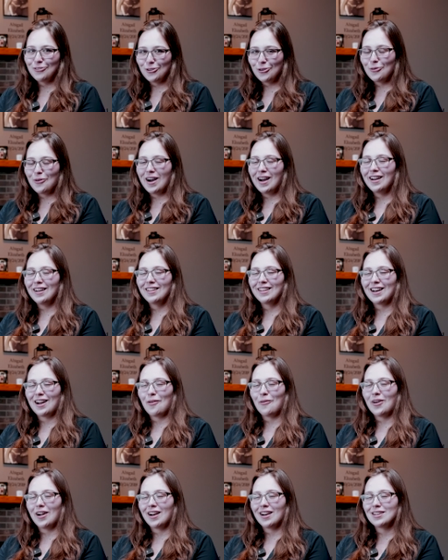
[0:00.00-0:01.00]
for a while, and I
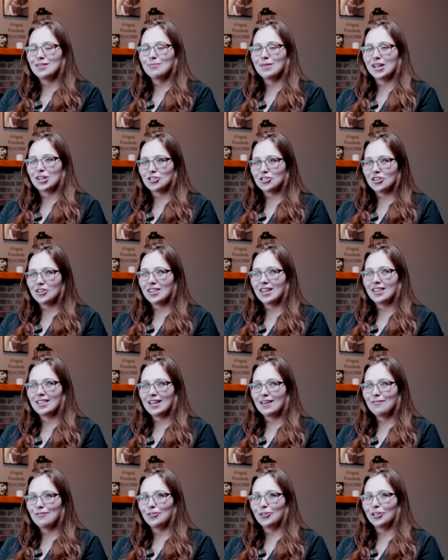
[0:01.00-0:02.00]
wanted to make sure that
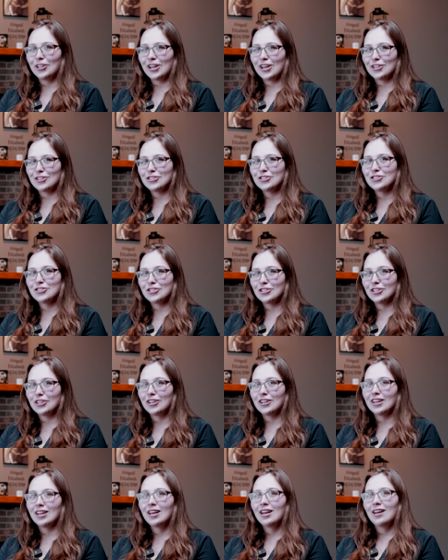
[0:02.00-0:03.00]
they fully
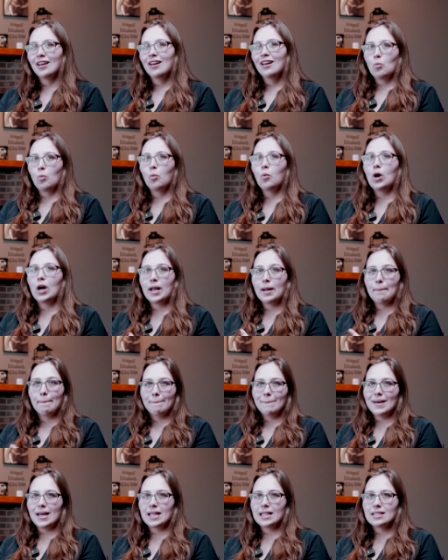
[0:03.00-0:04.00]
understood what it
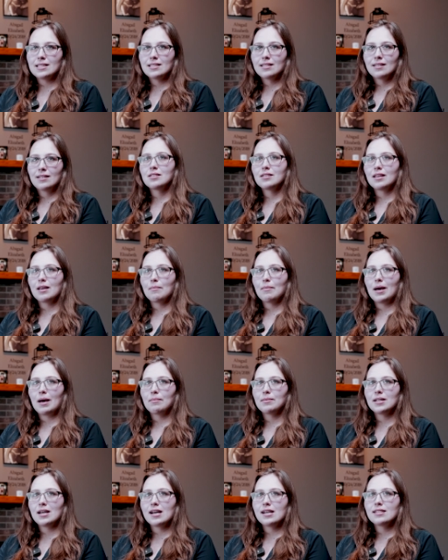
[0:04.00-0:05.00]
meant to get
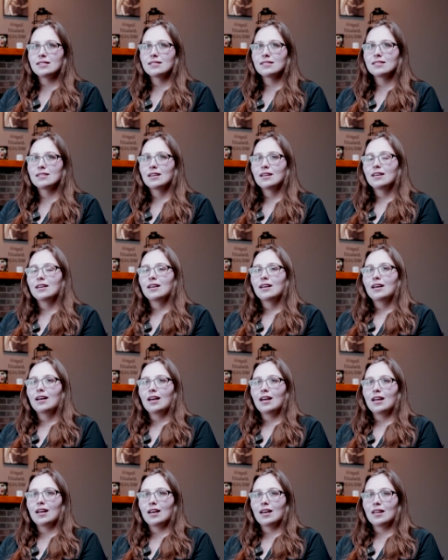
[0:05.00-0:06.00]
baptized.
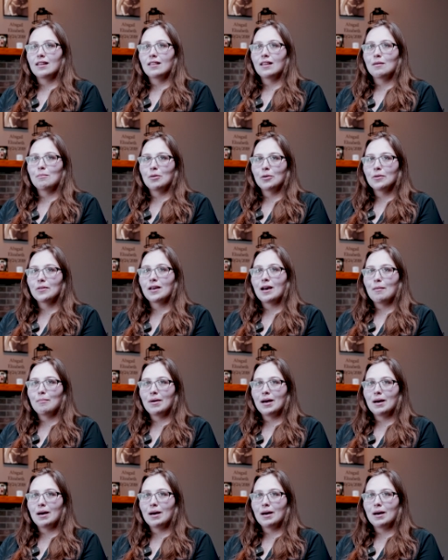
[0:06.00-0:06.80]
and they both got